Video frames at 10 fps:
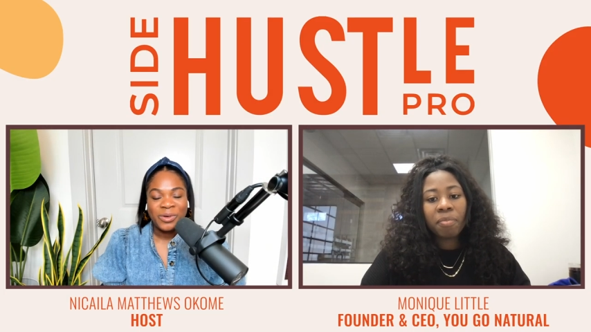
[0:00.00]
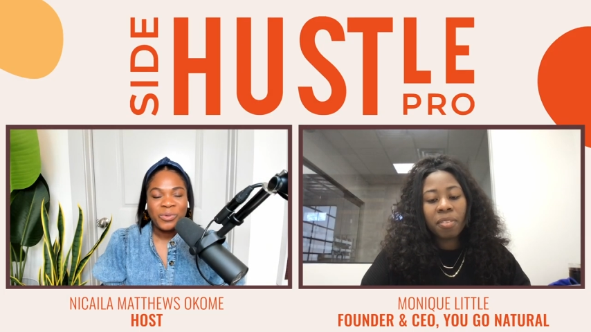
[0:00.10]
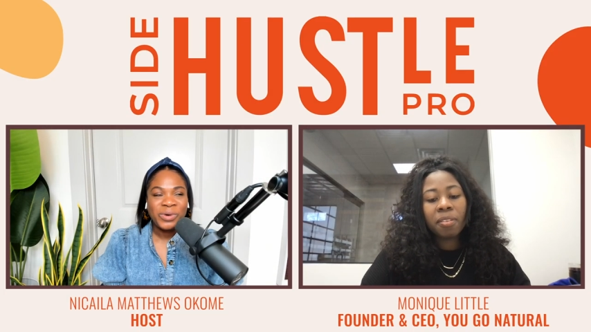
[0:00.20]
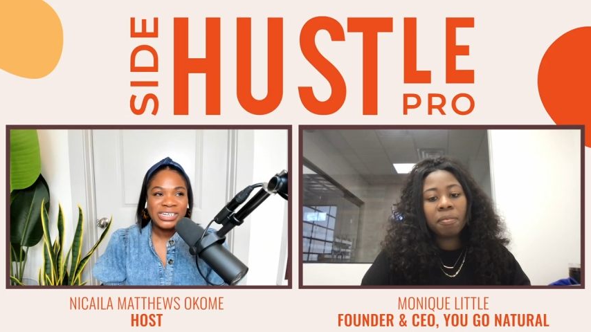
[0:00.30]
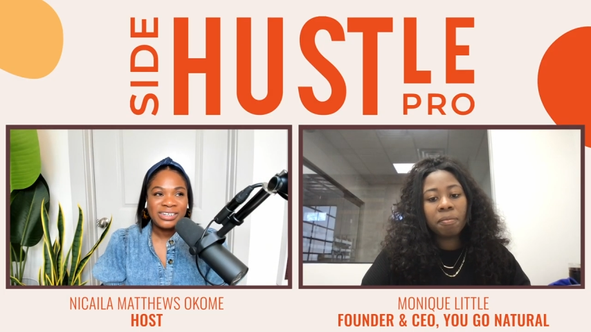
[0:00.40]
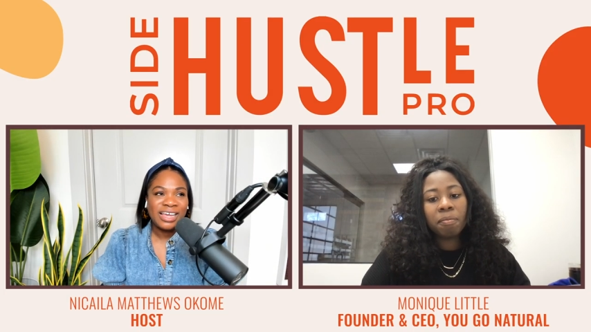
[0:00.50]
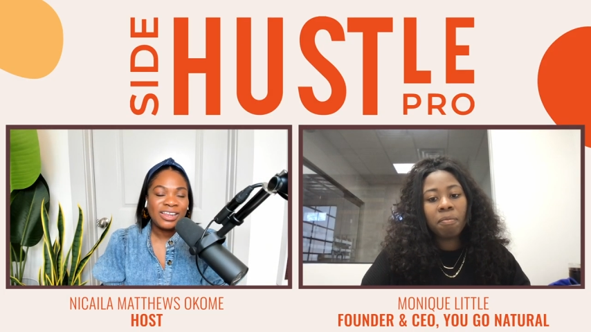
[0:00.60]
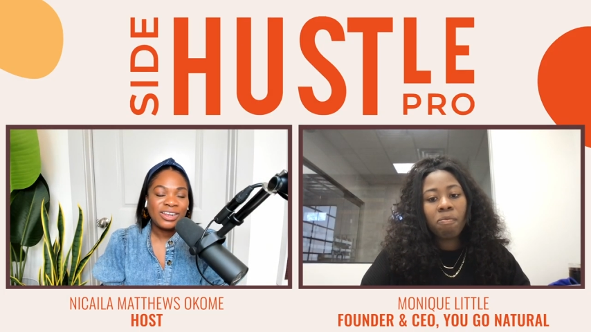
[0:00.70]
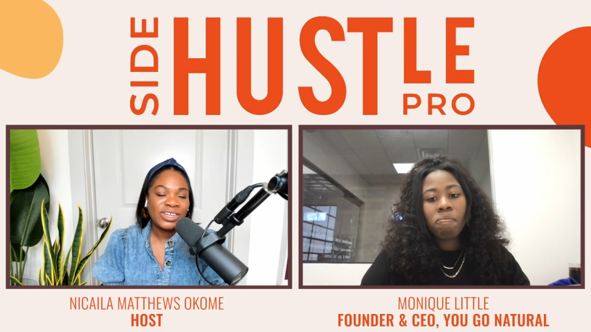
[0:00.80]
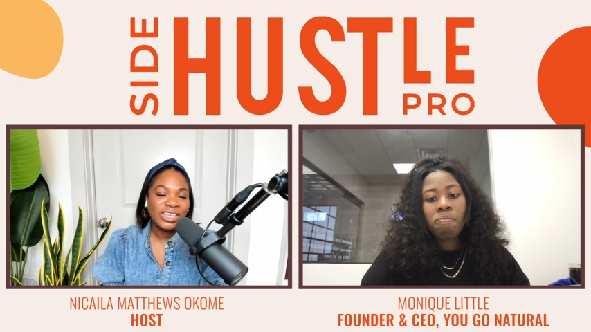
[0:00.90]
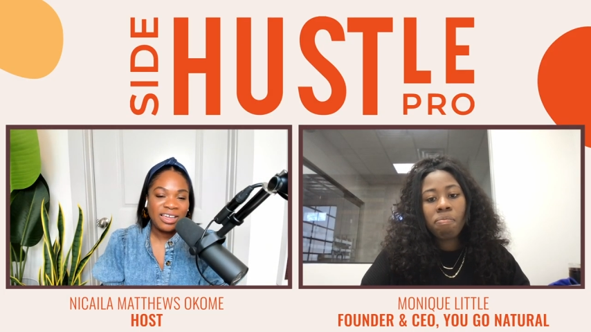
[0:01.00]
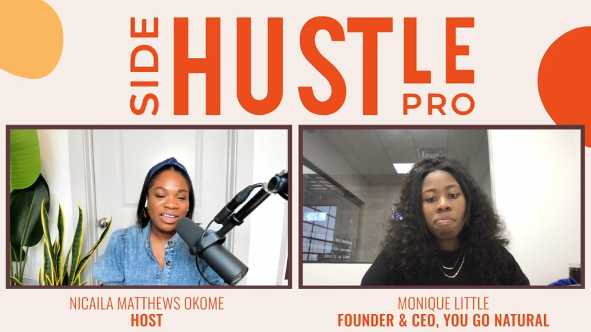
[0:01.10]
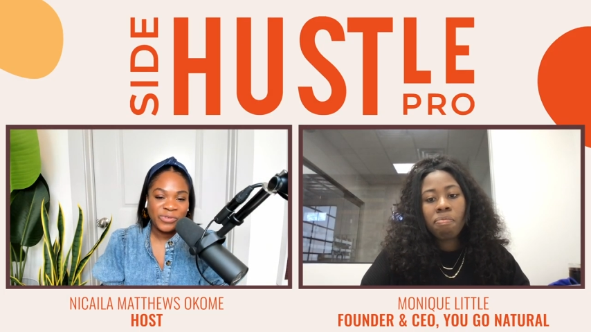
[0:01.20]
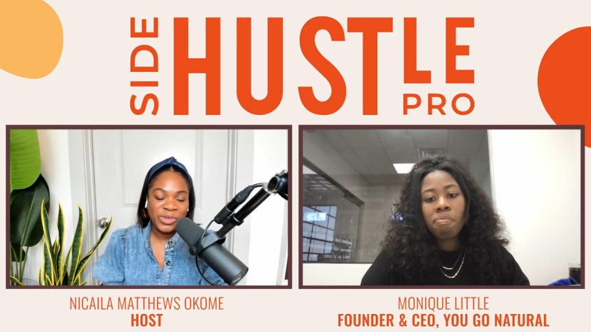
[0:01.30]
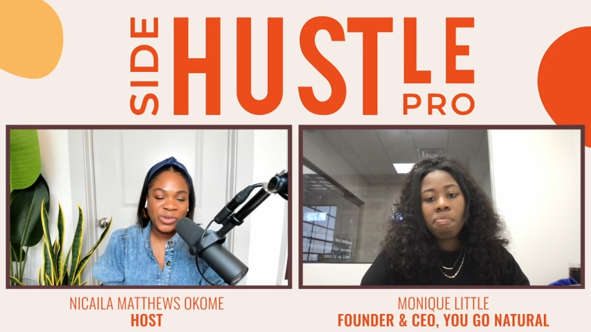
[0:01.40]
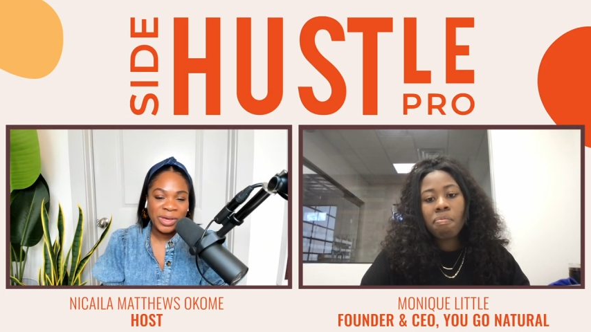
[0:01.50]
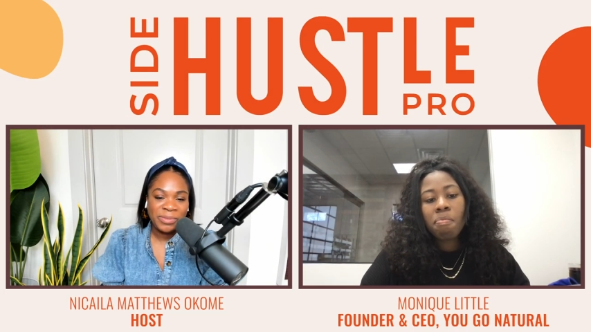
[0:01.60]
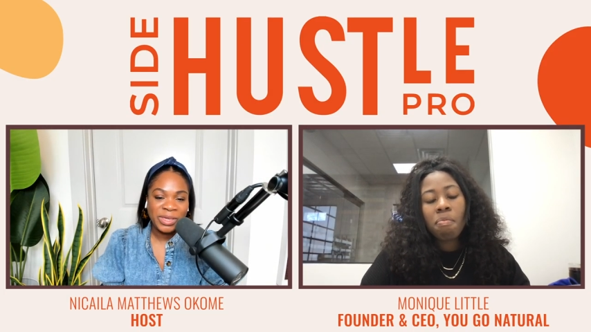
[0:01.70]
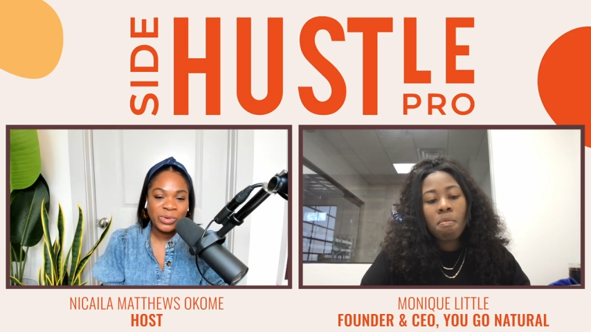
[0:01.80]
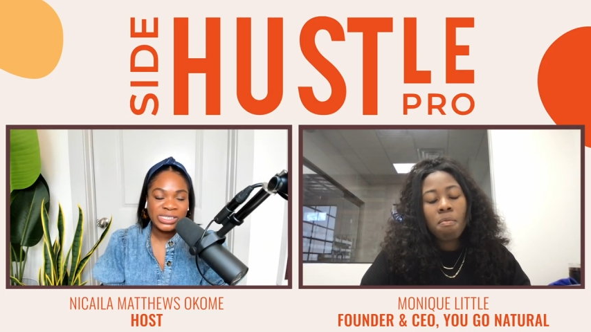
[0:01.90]
Speaker 1: Well, what did that look like for you? I
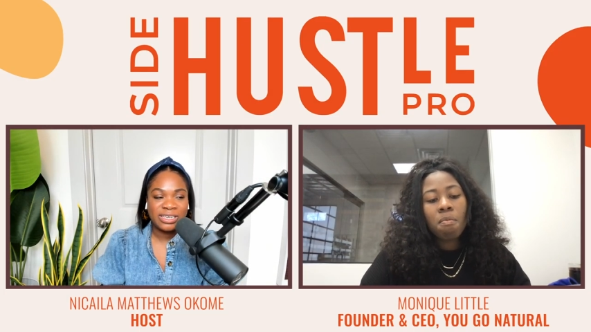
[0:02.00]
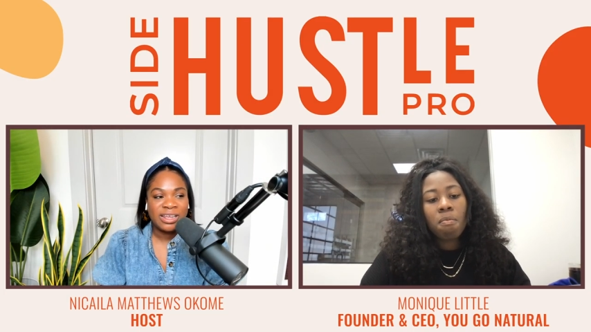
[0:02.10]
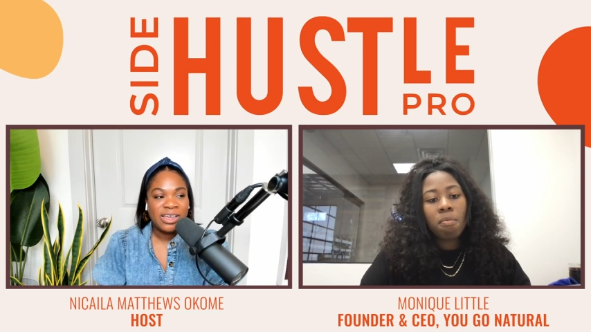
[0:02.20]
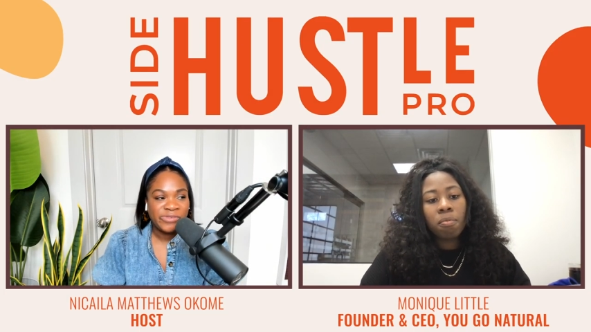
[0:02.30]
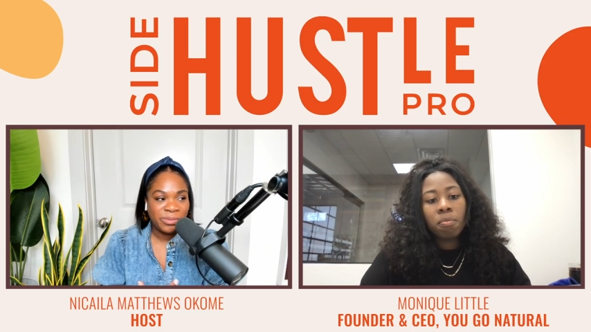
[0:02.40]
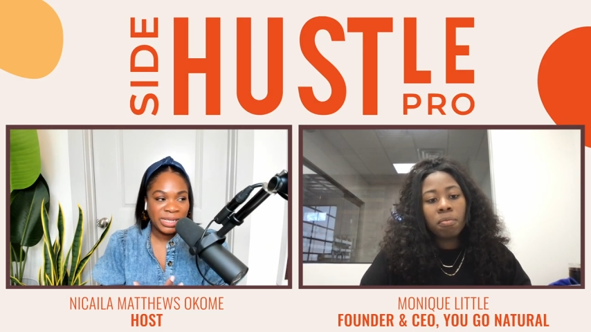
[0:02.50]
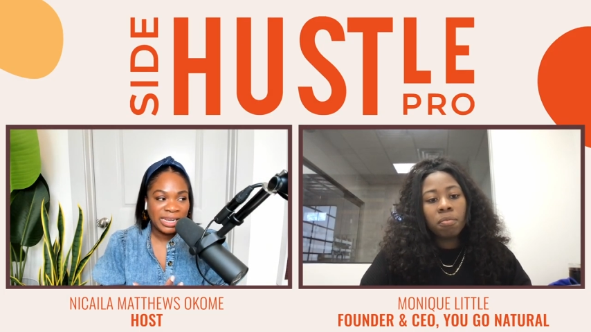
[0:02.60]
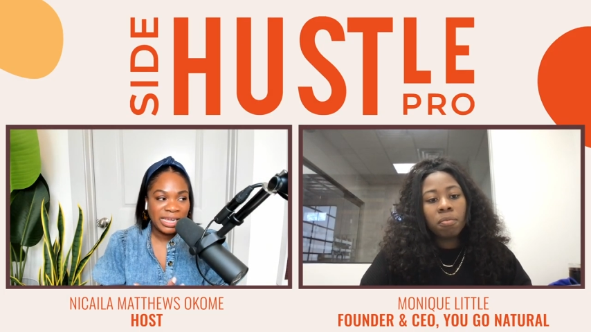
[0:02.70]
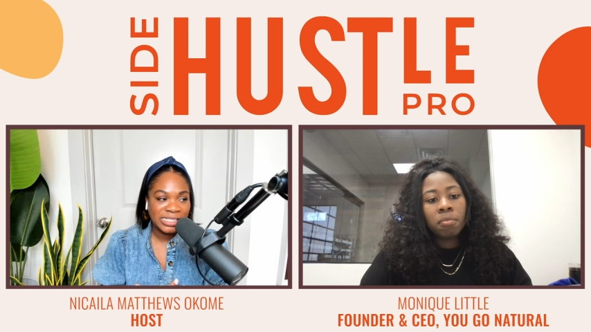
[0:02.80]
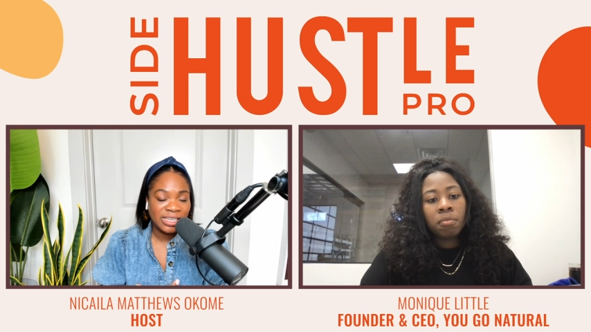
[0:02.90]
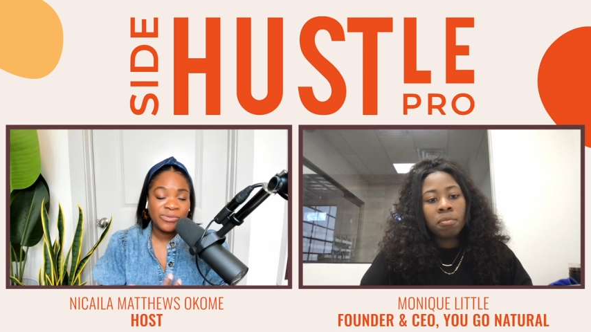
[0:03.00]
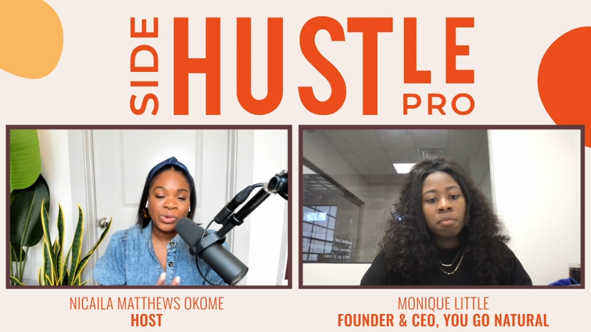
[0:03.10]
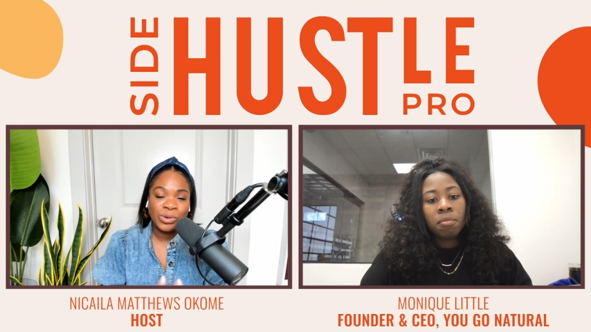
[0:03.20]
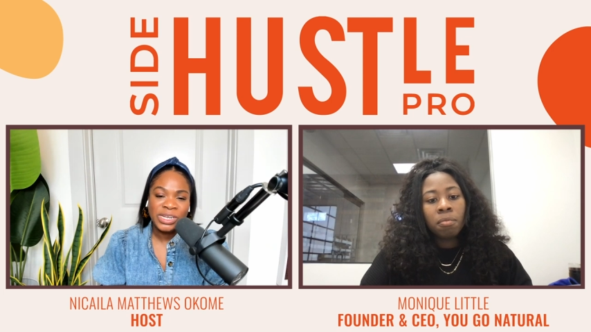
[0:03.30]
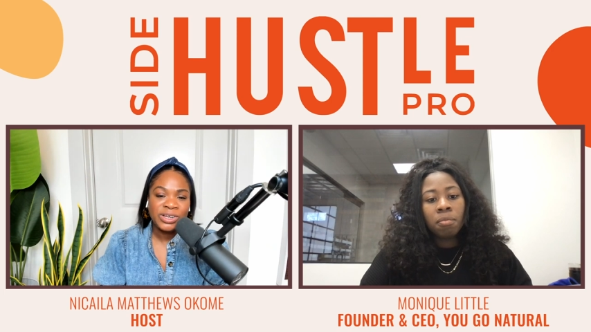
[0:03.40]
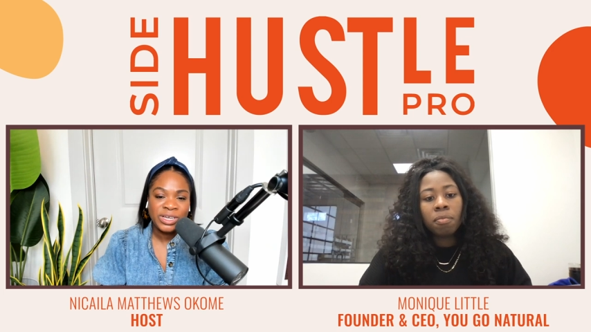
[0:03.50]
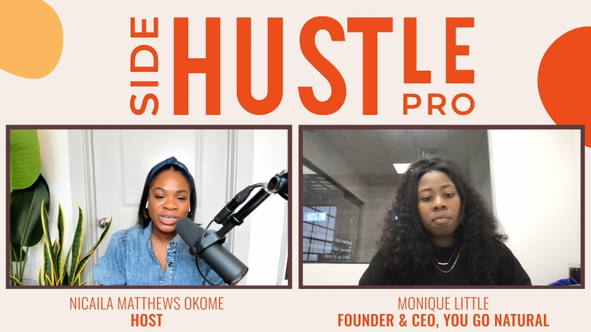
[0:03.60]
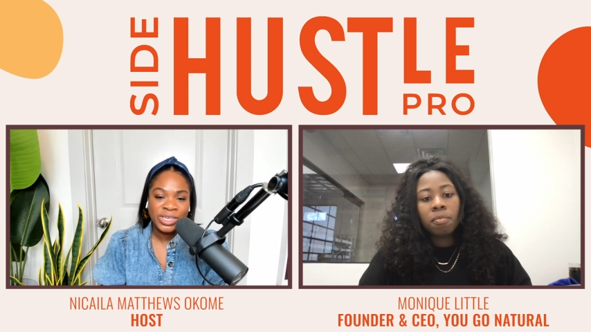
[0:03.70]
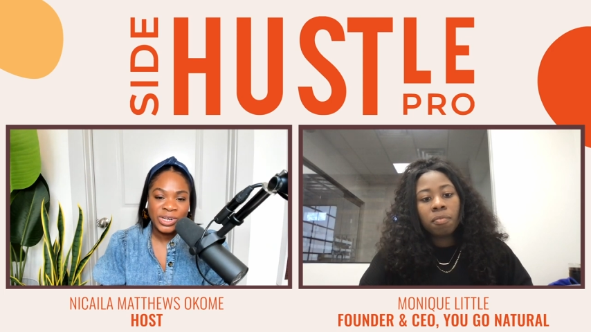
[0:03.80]
mean, was it from the lens of womanhood?